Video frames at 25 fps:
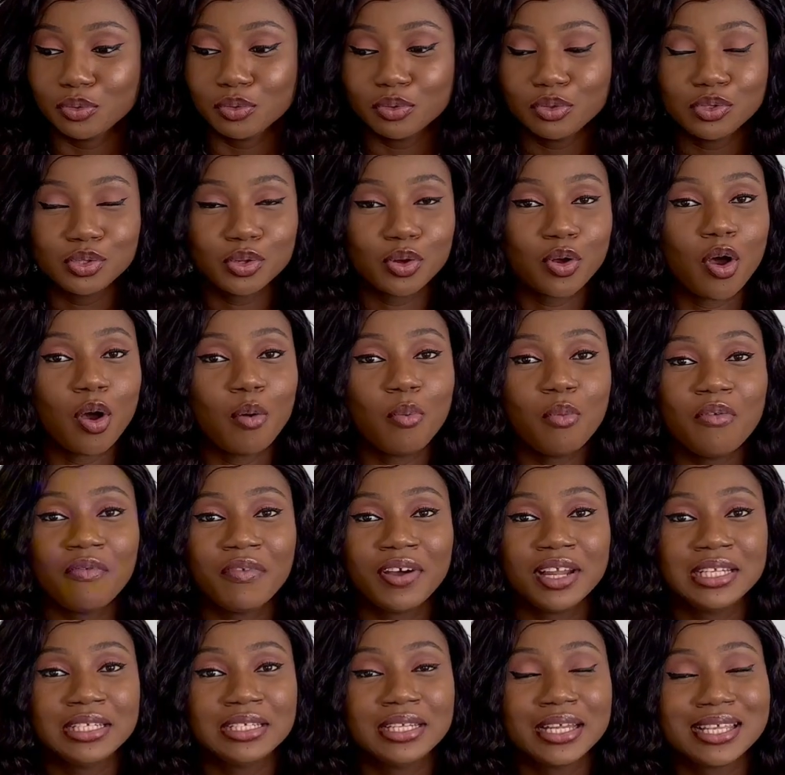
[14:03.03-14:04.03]
to come over.
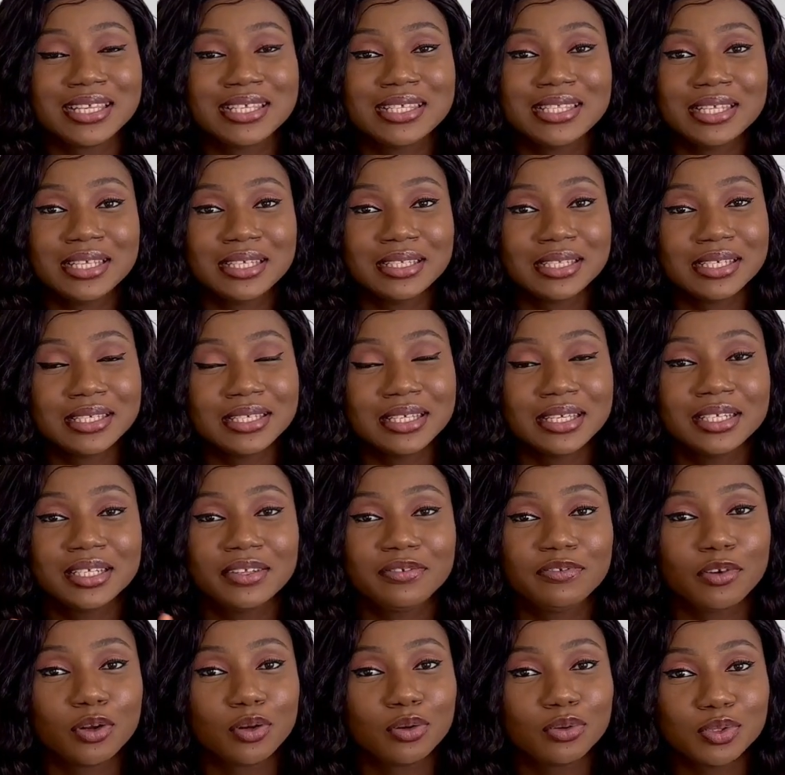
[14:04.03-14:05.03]
The next thing, they said
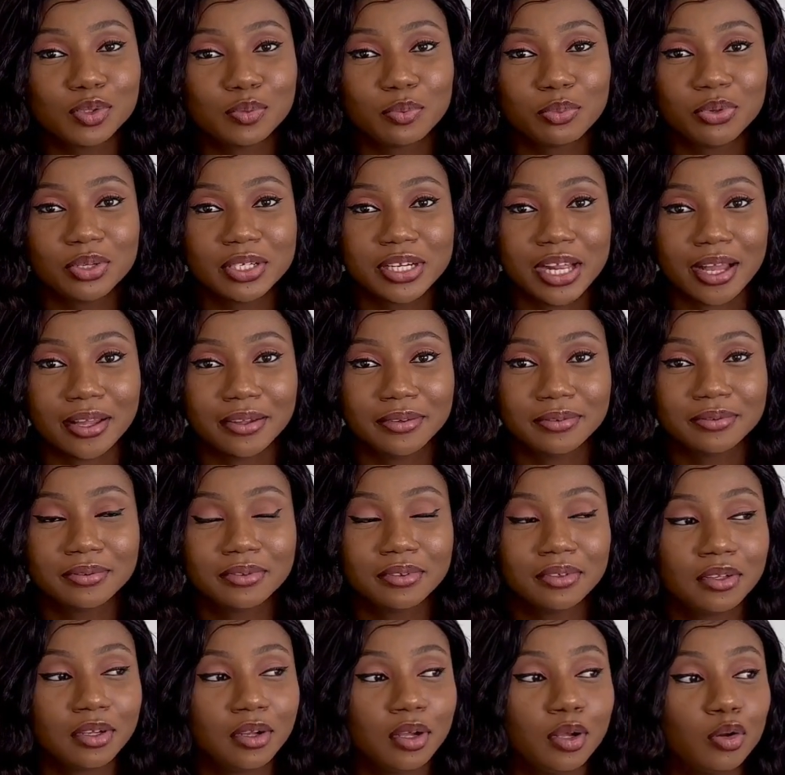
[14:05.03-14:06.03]
they've closed border,
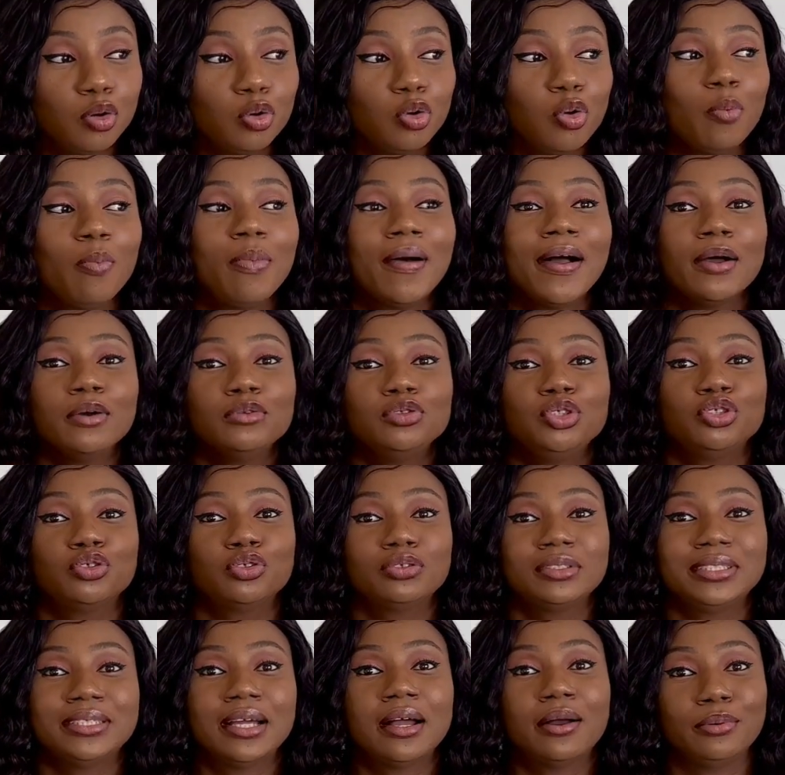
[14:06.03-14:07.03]
global
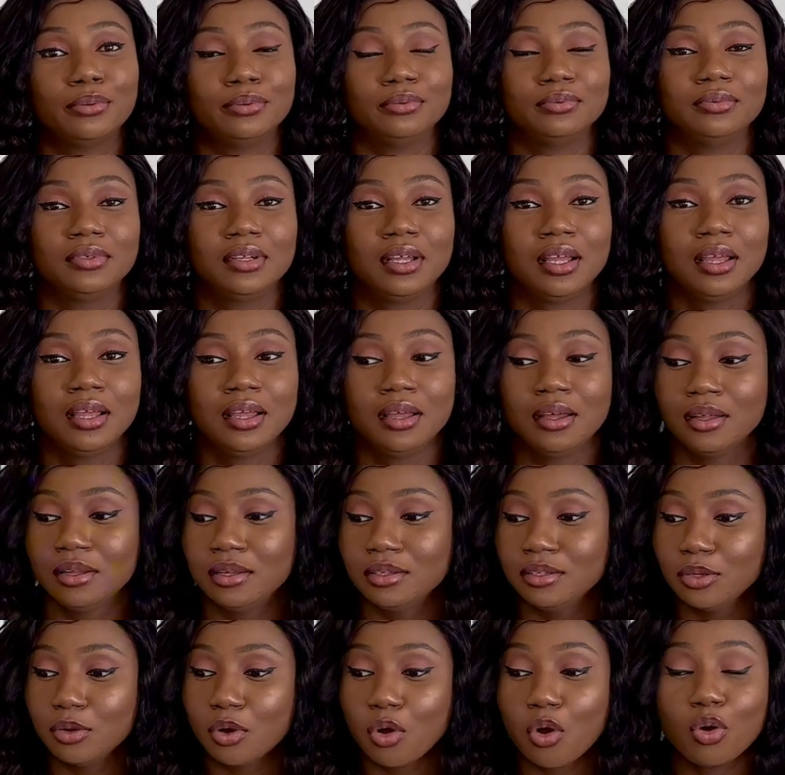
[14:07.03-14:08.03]
shutdown.
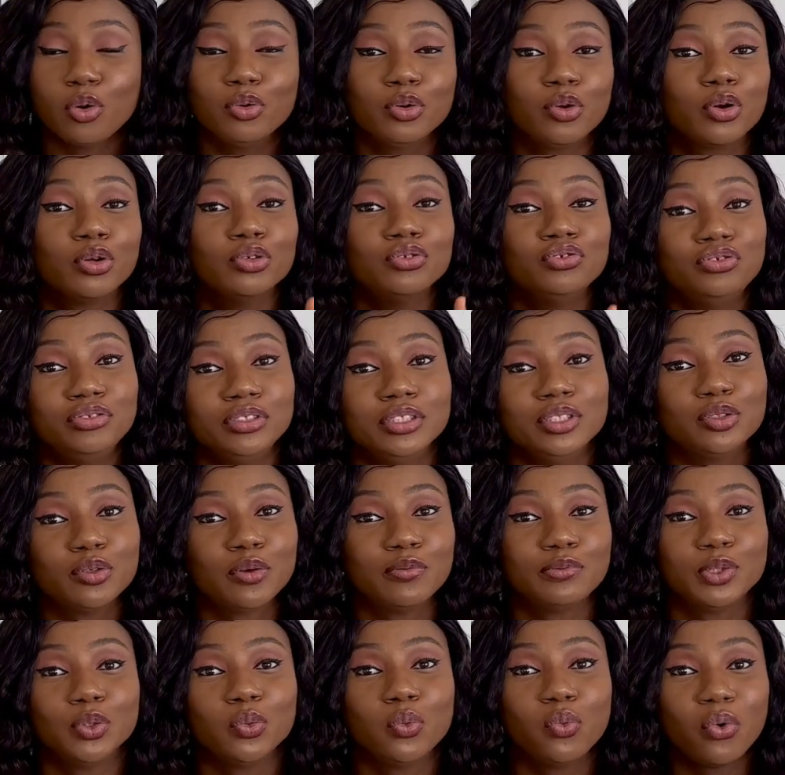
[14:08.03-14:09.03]
All countries
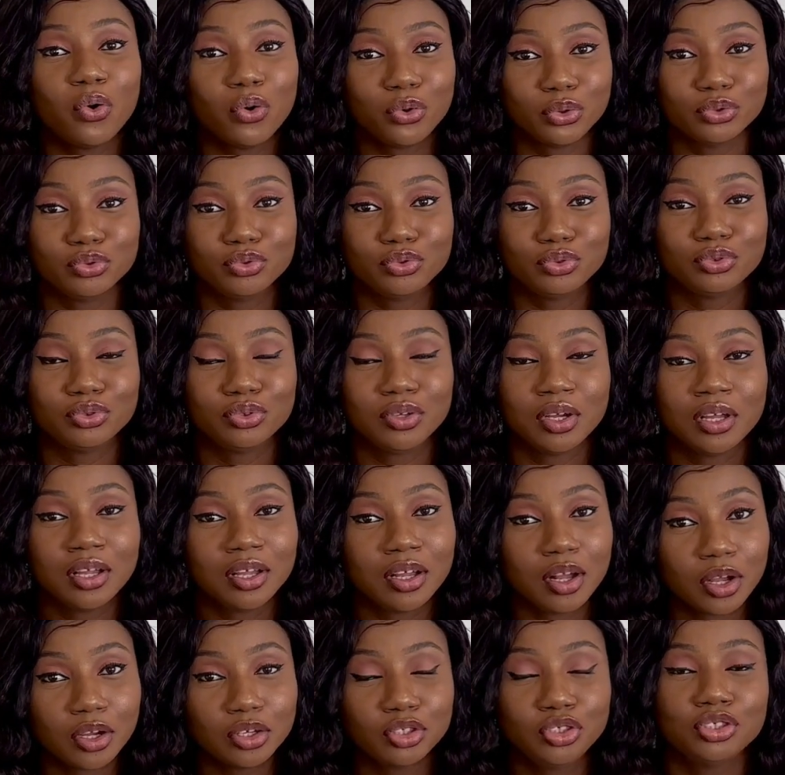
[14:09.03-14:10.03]
of the world
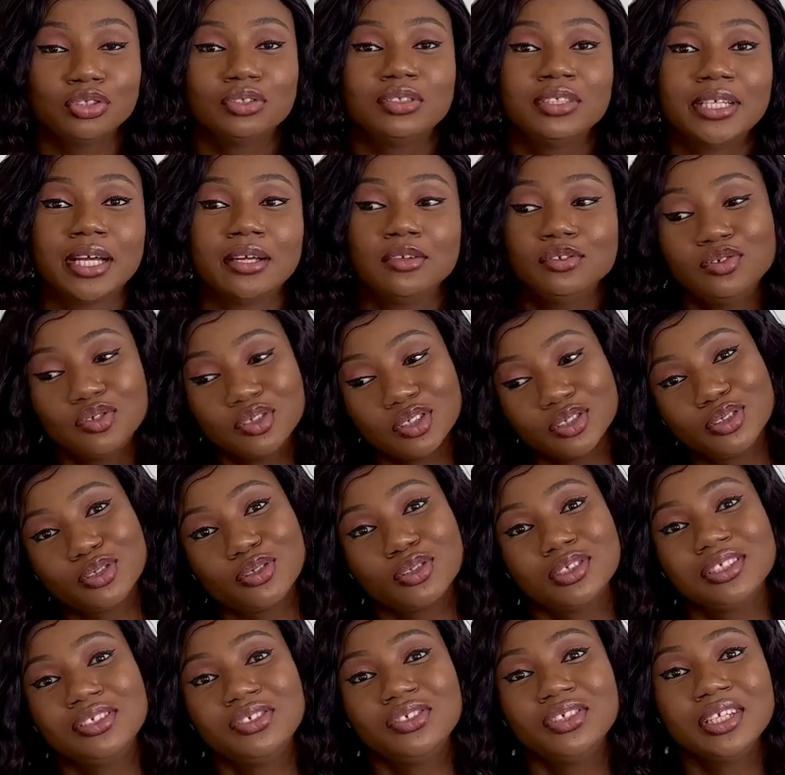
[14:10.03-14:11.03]
shut down. Trust
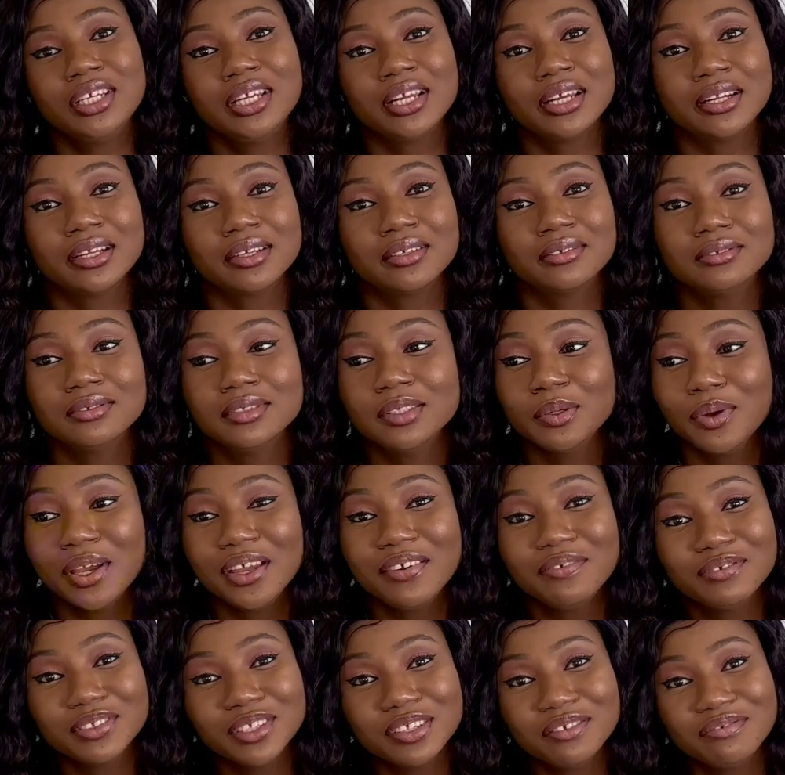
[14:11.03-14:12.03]
Australia now. They were
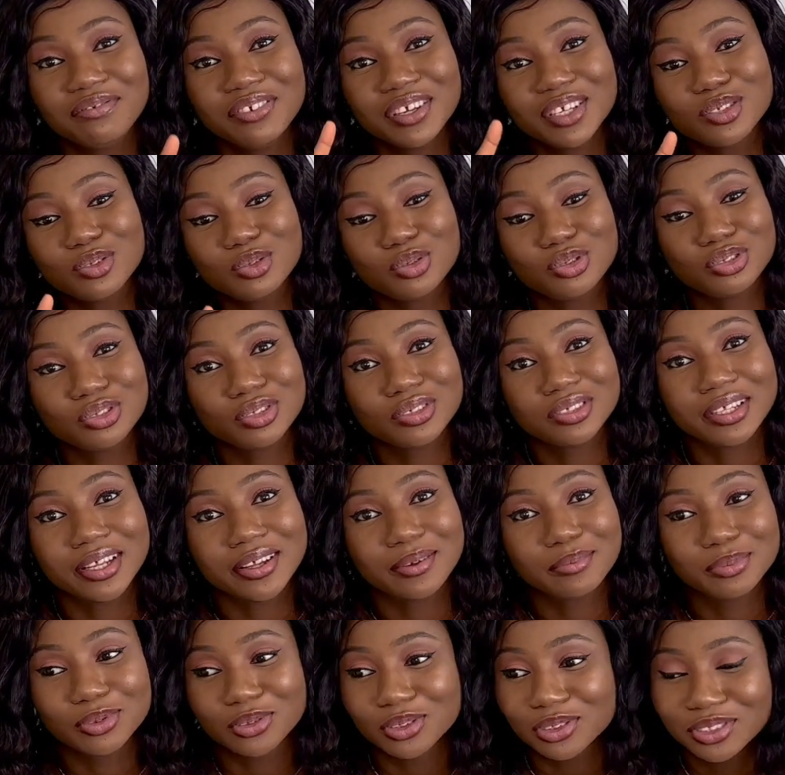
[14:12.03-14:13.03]
even the first to shut
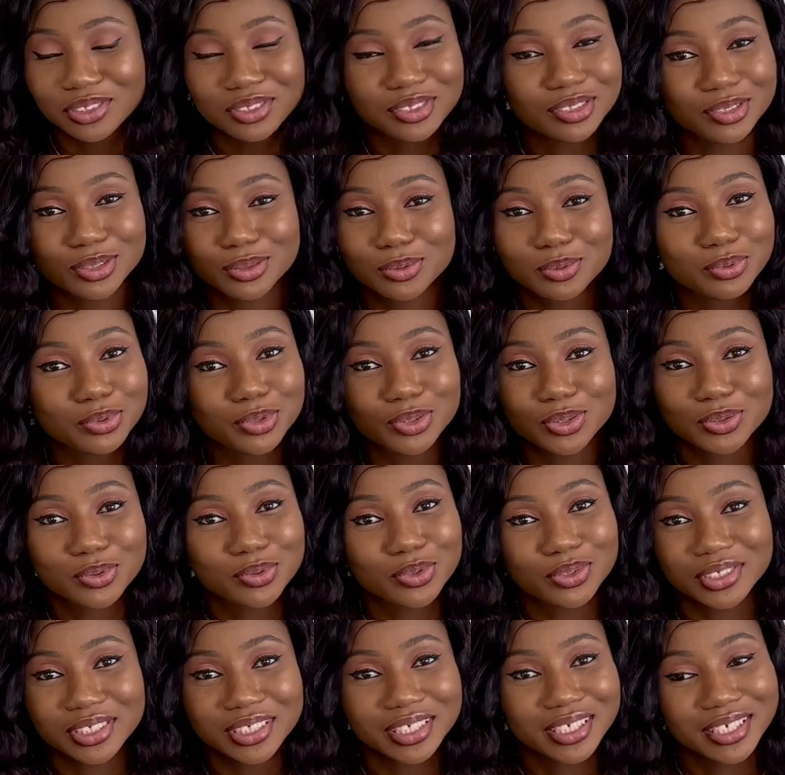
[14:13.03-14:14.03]
down, because this
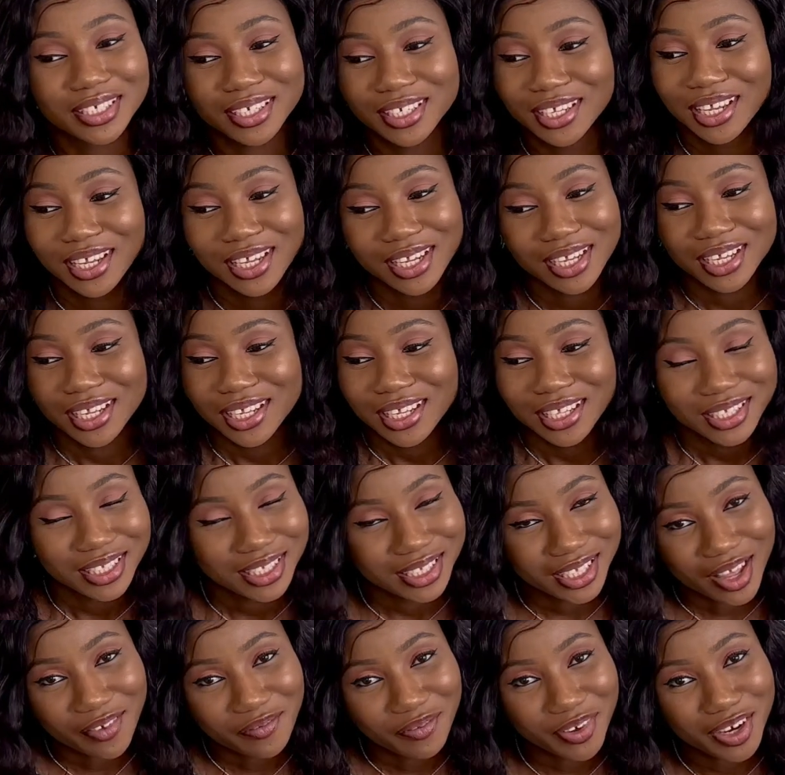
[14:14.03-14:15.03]
ones, they
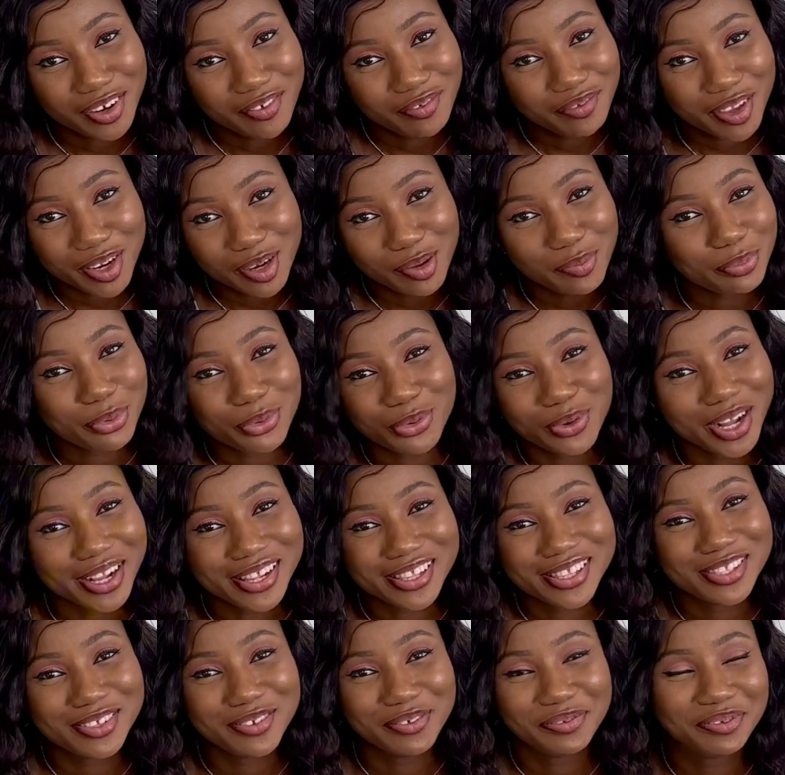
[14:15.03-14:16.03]
are very, very
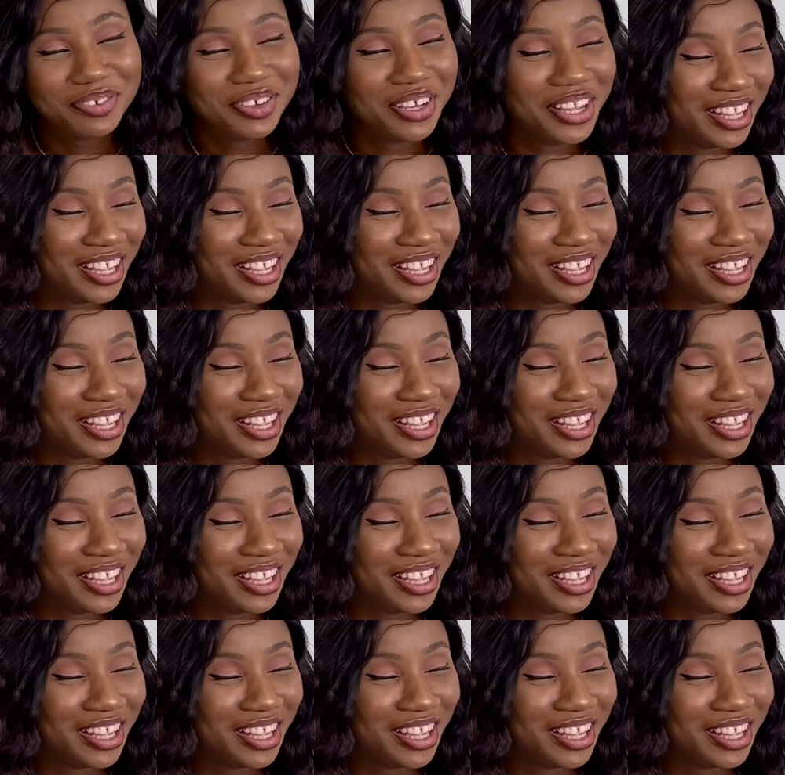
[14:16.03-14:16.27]
proactive.